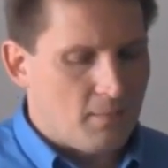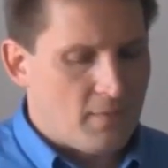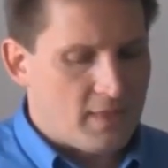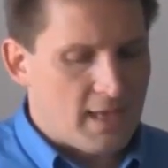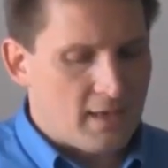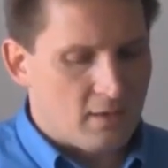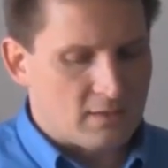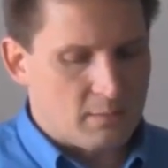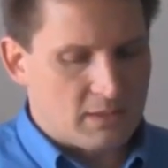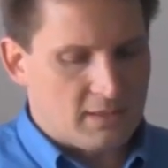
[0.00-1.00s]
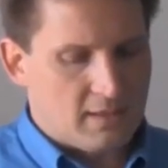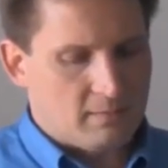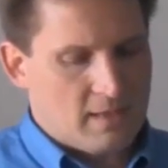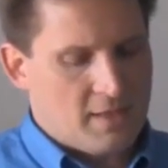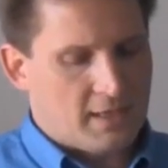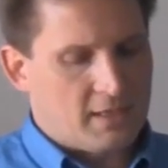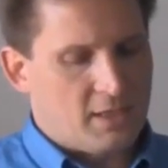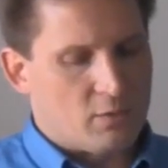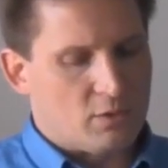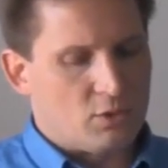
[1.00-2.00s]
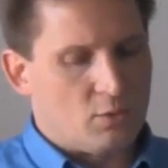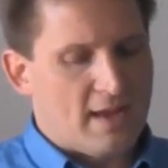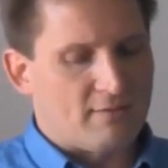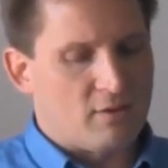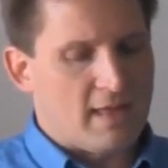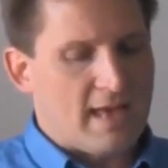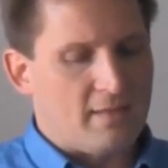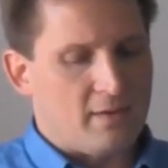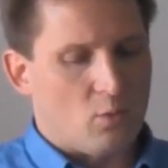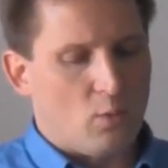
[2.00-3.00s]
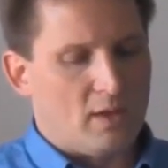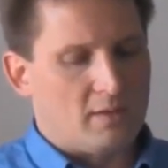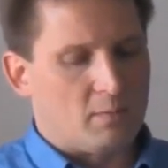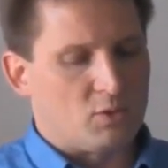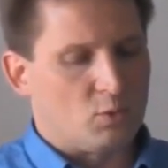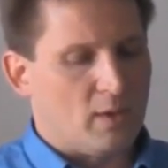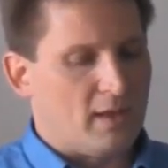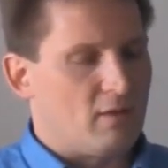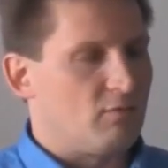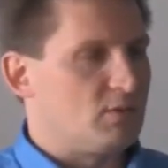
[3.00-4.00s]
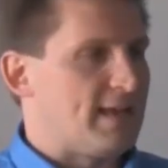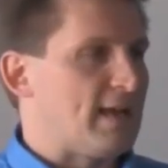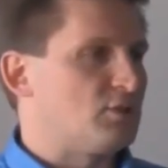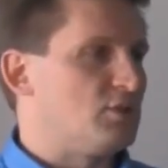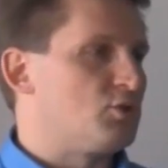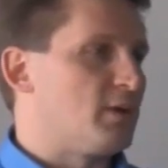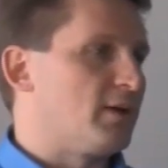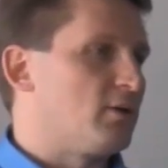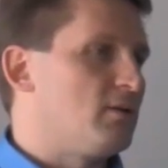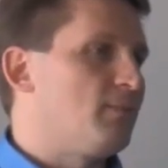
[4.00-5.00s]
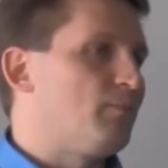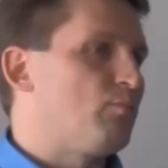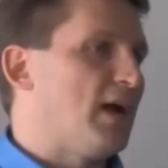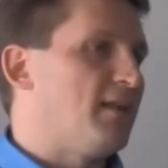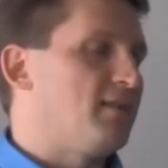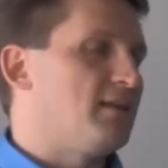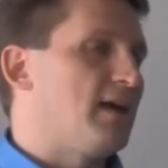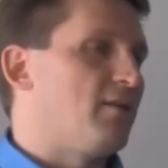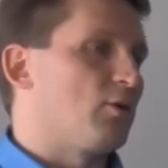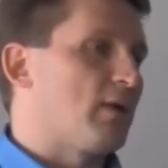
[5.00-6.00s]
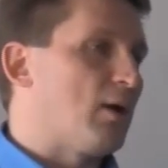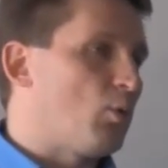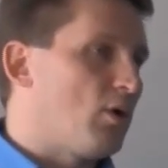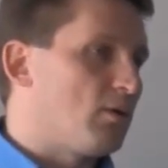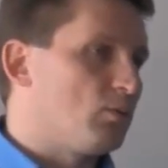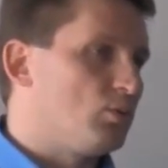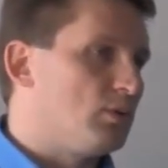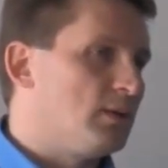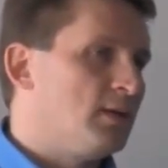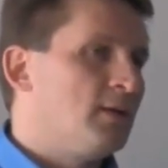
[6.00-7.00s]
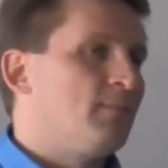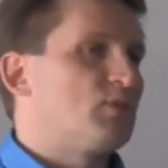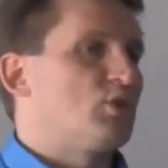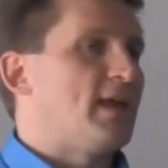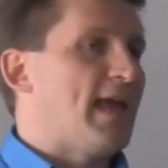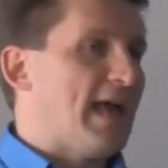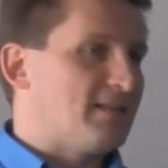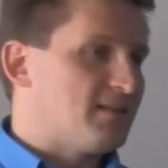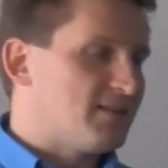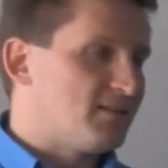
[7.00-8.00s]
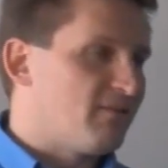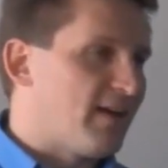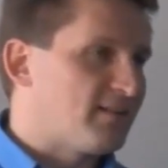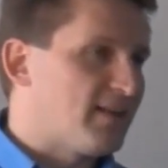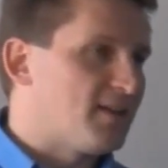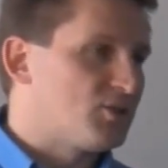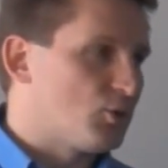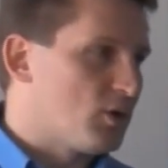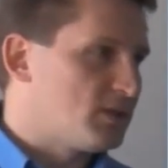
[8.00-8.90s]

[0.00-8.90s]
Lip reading: Then ultimately, I think a year or two after that, their well number 12 was actually triggered by the groundwater rule. So they had to disinfect that source.